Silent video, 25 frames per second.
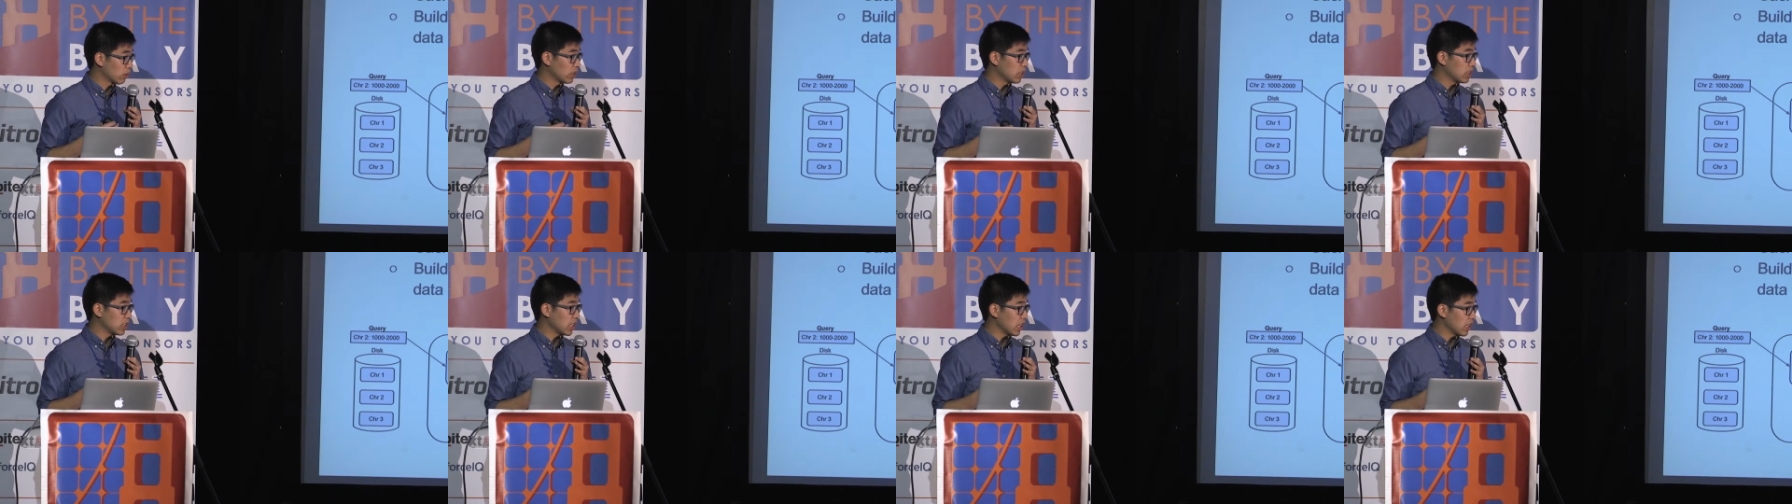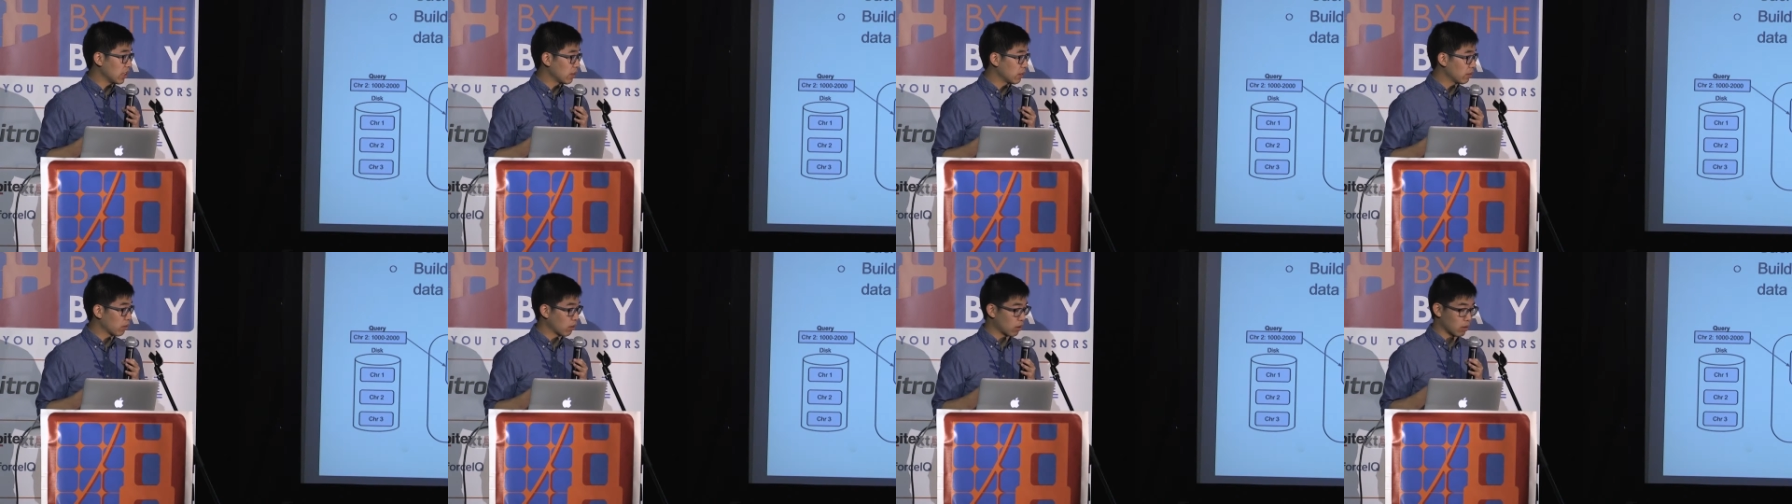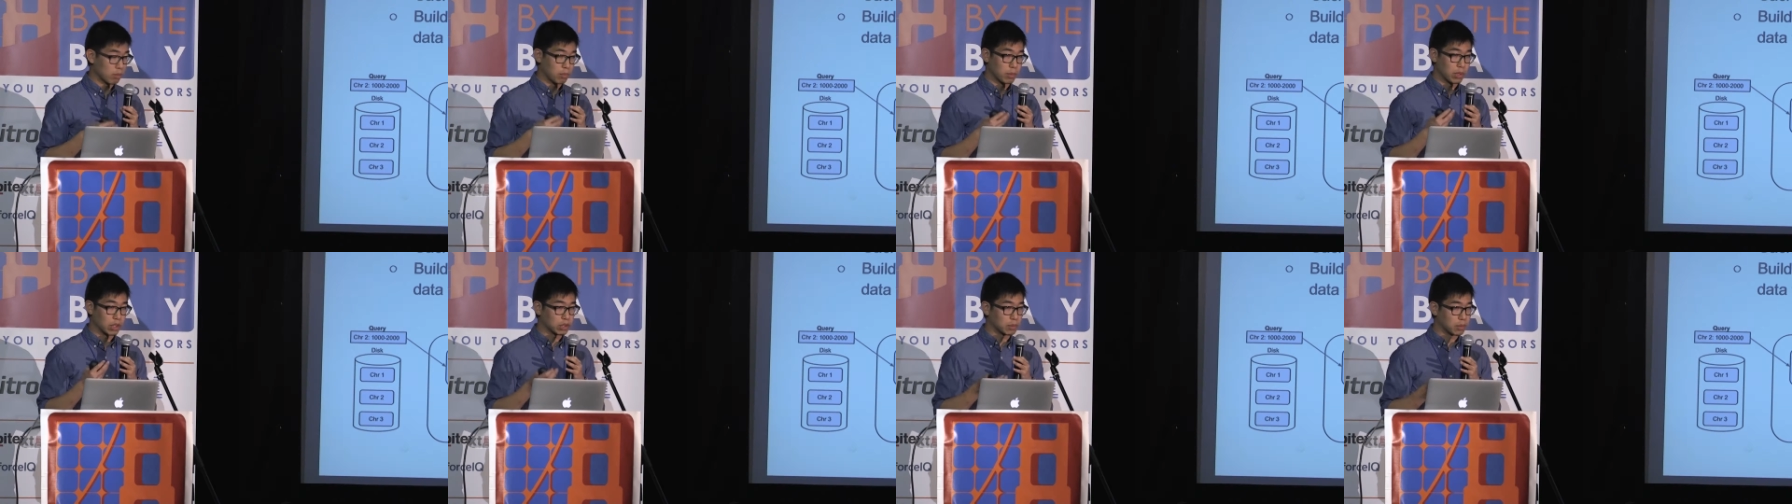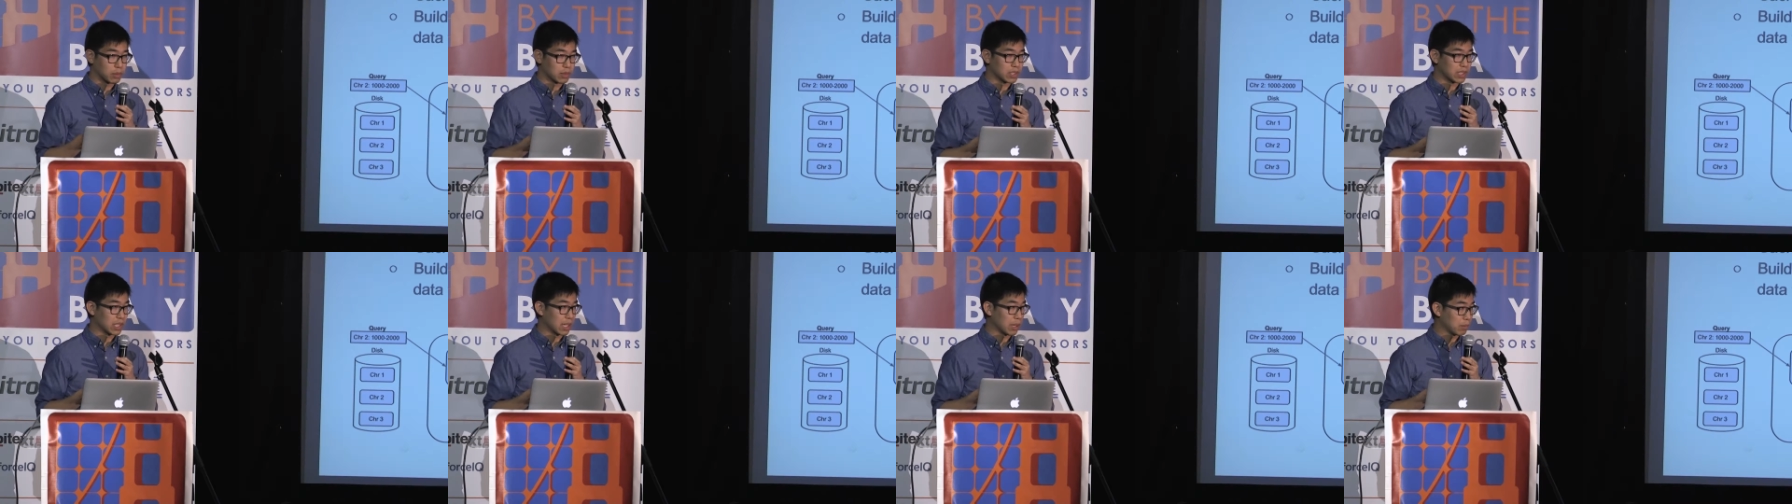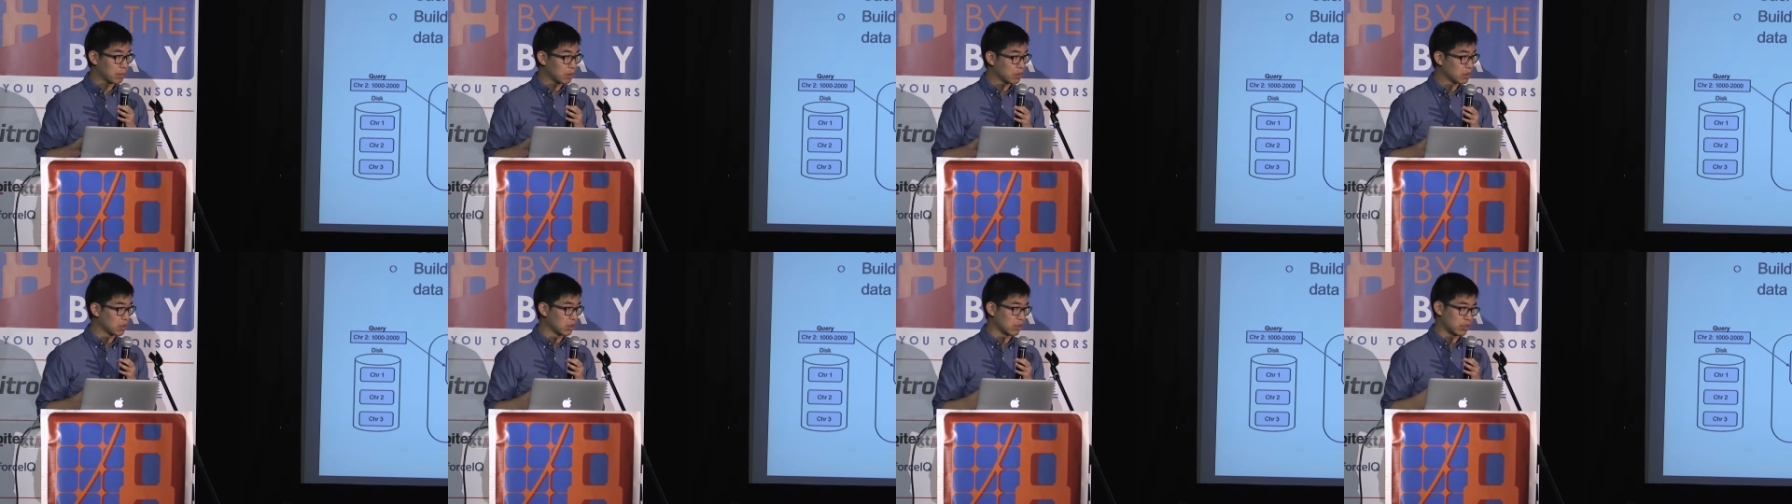the data for multiple
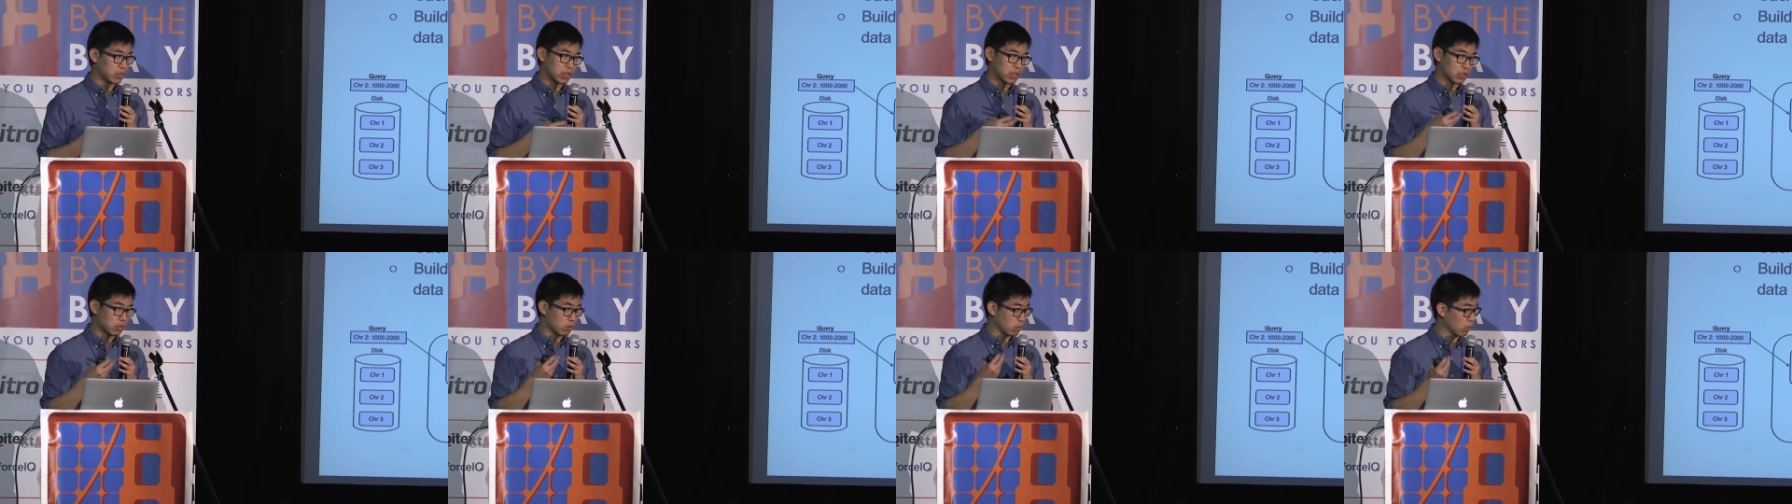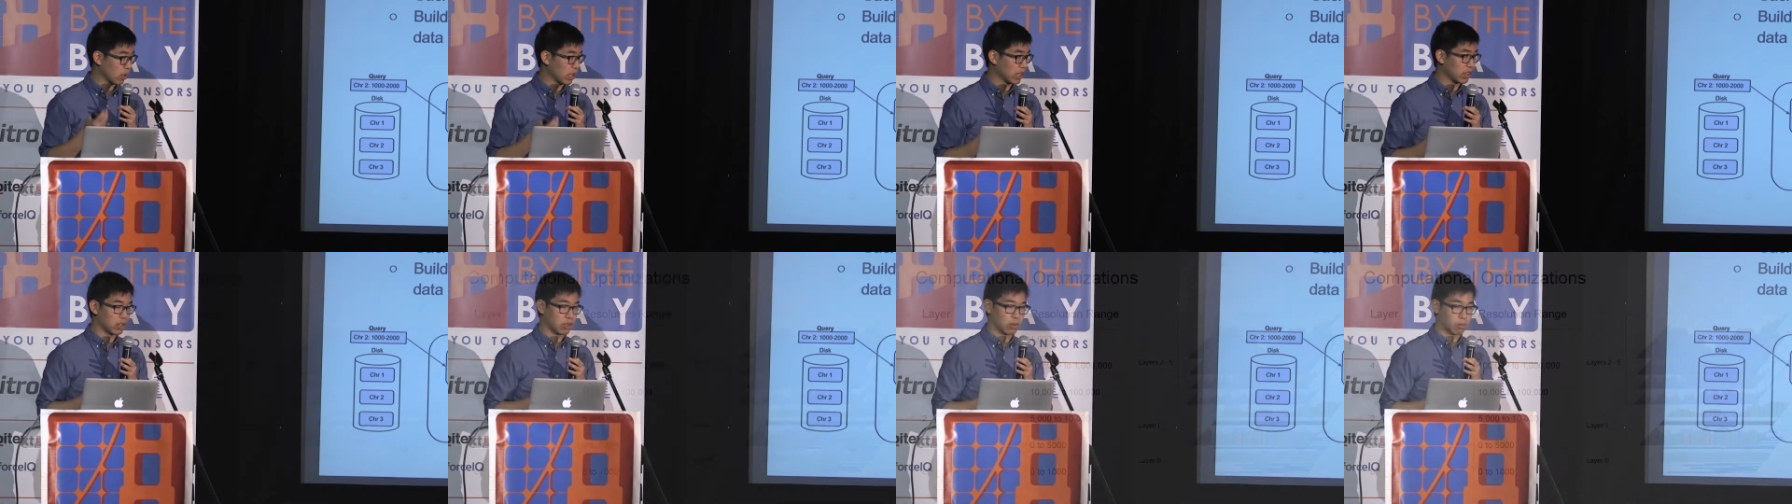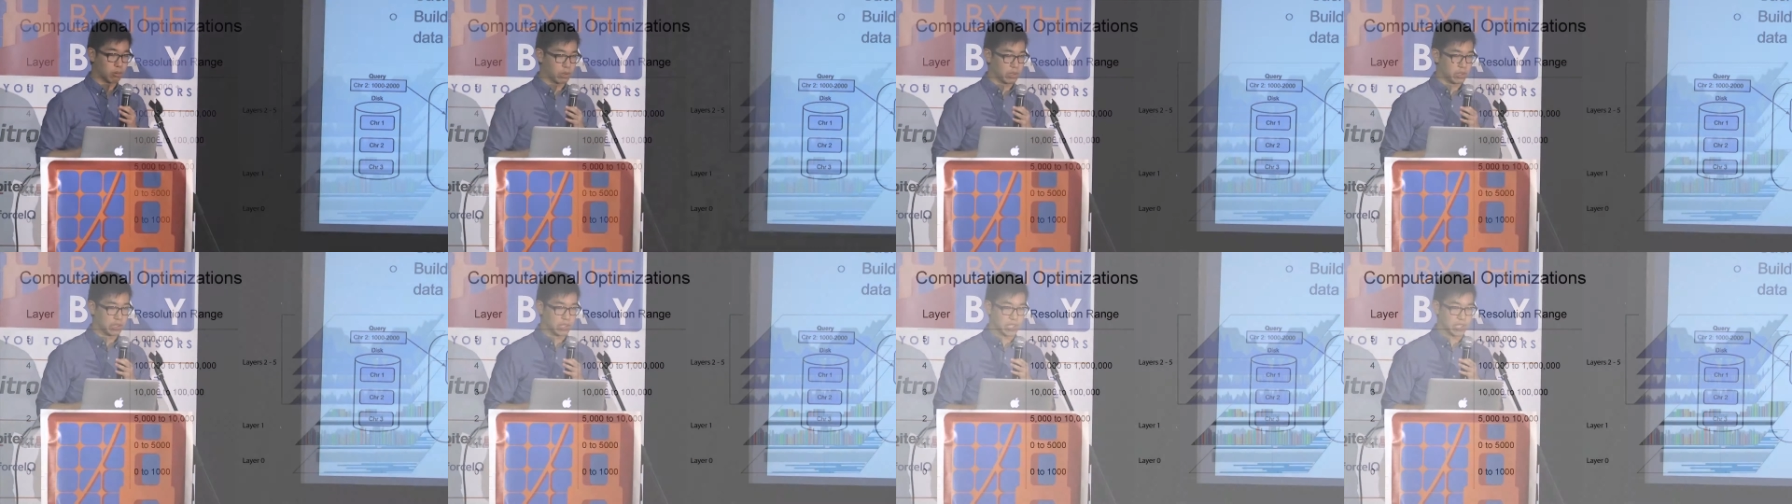samples, so just right there where you